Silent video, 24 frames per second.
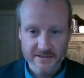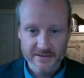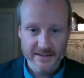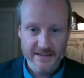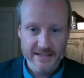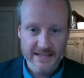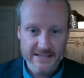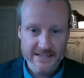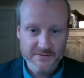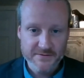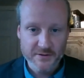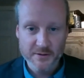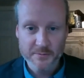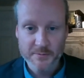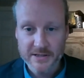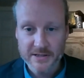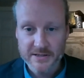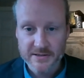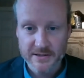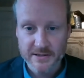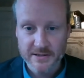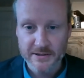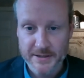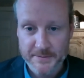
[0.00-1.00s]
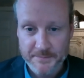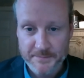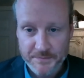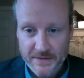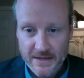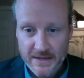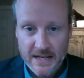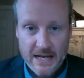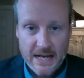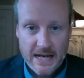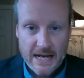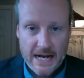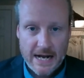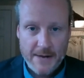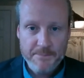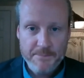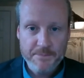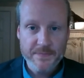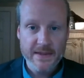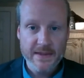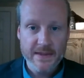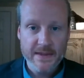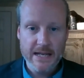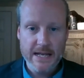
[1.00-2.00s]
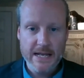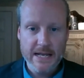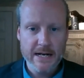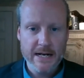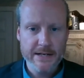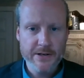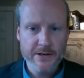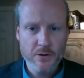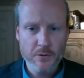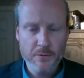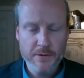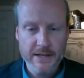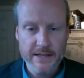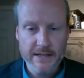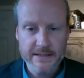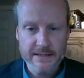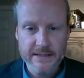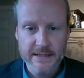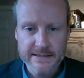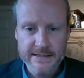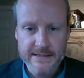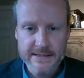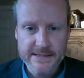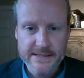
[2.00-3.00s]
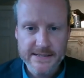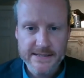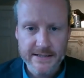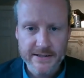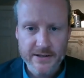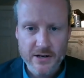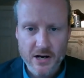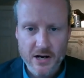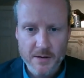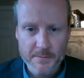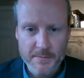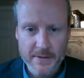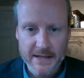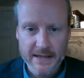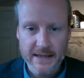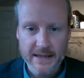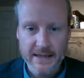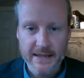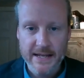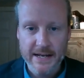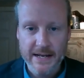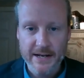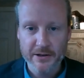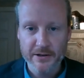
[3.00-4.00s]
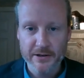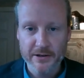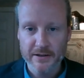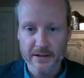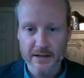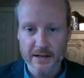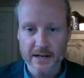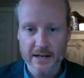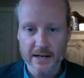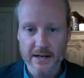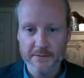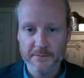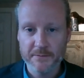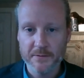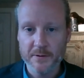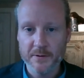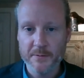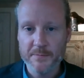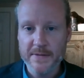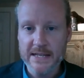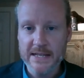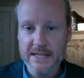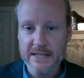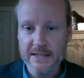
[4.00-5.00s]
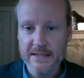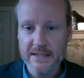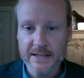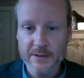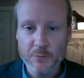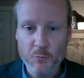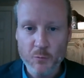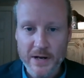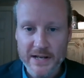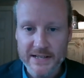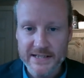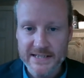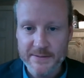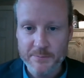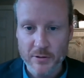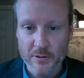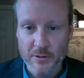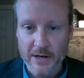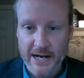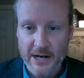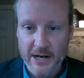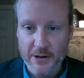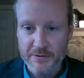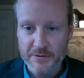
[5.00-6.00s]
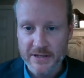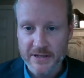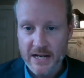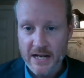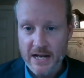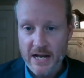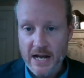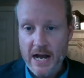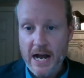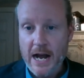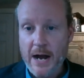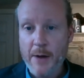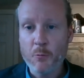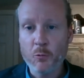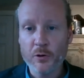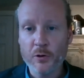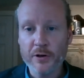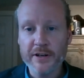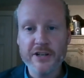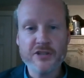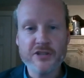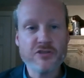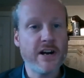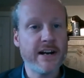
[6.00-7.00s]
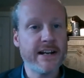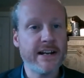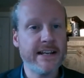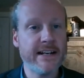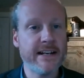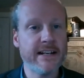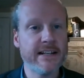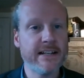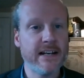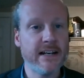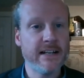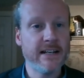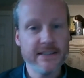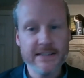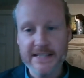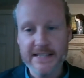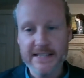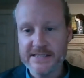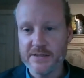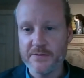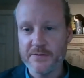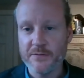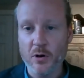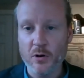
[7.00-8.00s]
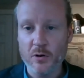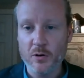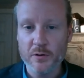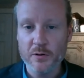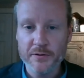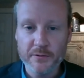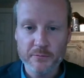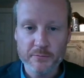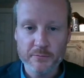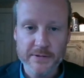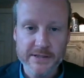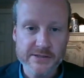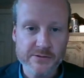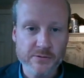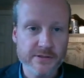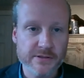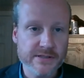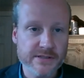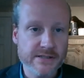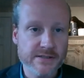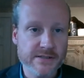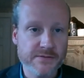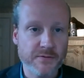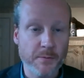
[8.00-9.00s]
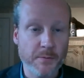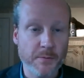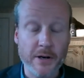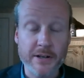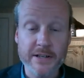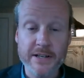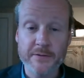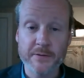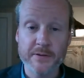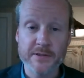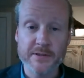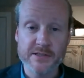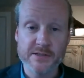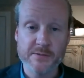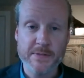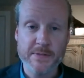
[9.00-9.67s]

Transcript: Thanks very much, Larry. And I know that I did see a comment there from Ian and Wendy Brown. We're going to try to get a list of all the resources from our different